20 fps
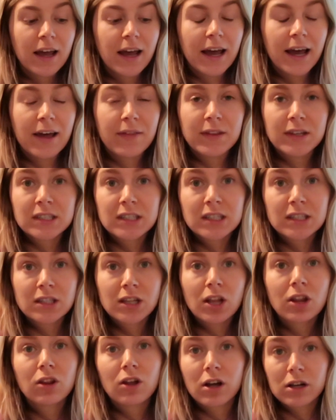And this is
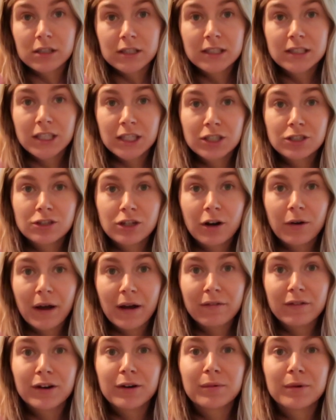the longest intro
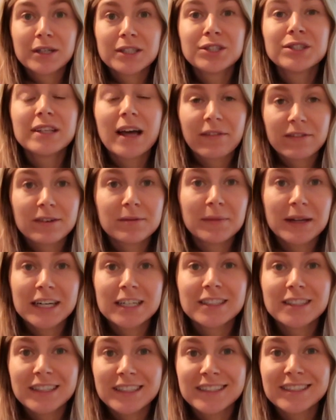ever. We're 7
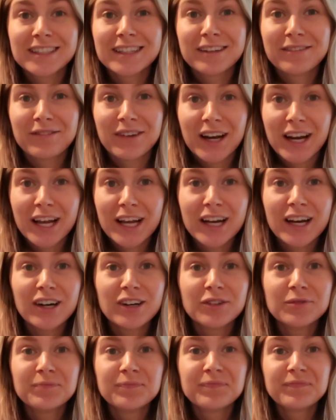minutes into the
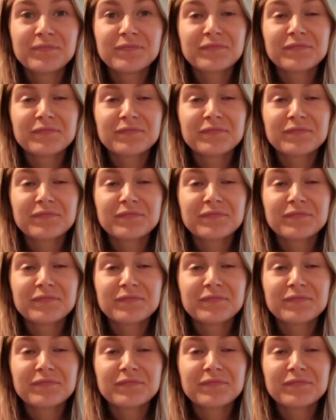video.